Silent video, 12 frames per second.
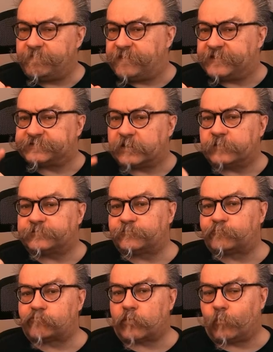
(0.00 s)
There's a lot
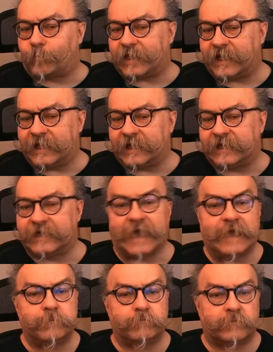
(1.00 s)
of role-playing and
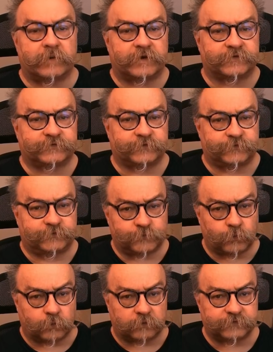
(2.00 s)
game master
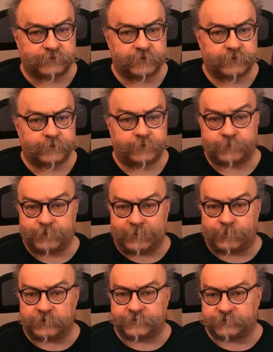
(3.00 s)
tools that
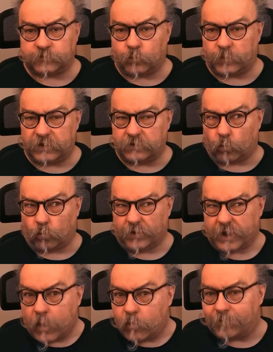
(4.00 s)
people assume we all
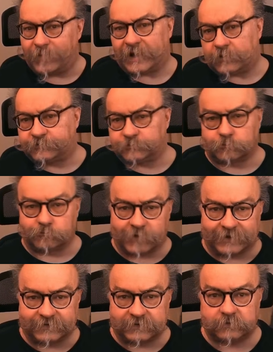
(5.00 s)
know about
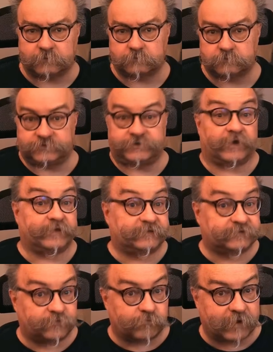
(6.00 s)
already.
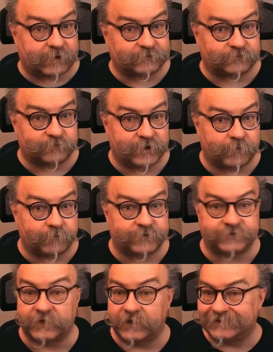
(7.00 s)
Dice for random
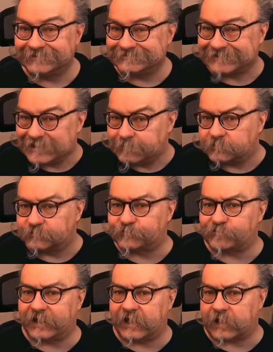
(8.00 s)
numbers, tables
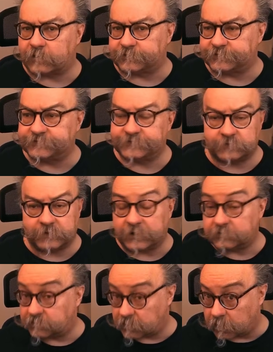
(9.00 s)
for encounters,
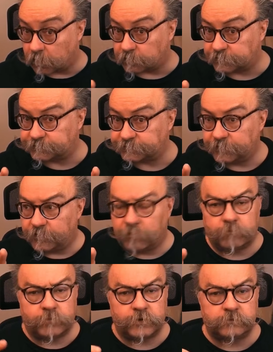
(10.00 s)
and clocks.
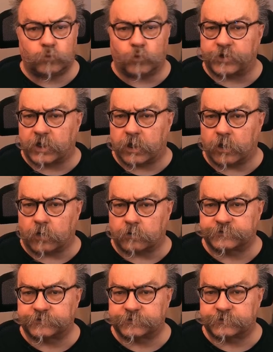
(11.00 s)
But what are
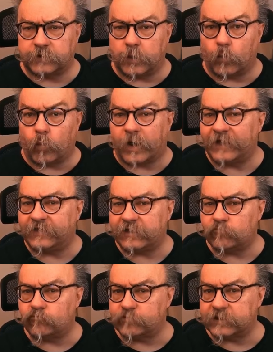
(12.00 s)
clocks, and why are they
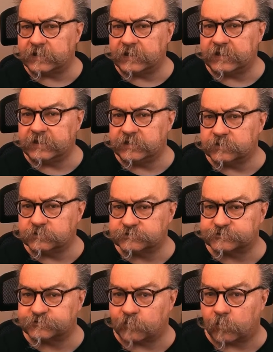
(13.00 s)
really
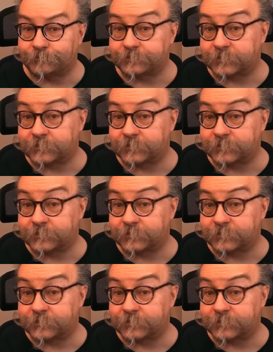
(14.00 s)
useful?